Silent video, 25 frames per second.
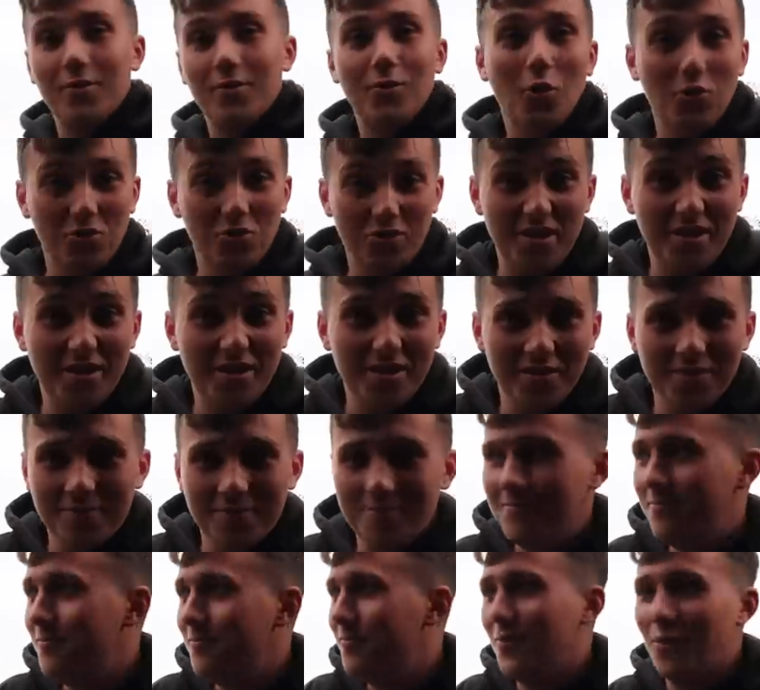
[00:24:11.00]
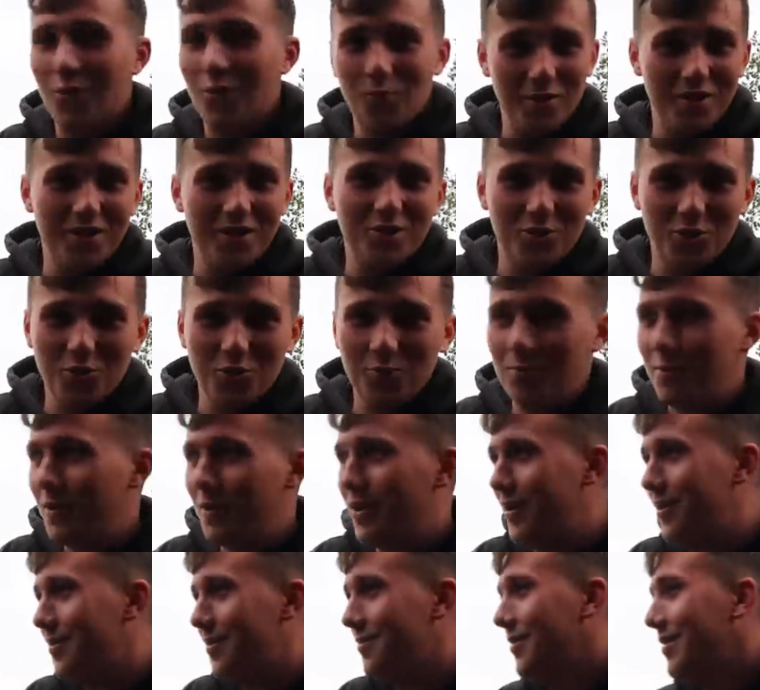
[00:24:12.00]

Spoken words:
Not here. Not where they should be.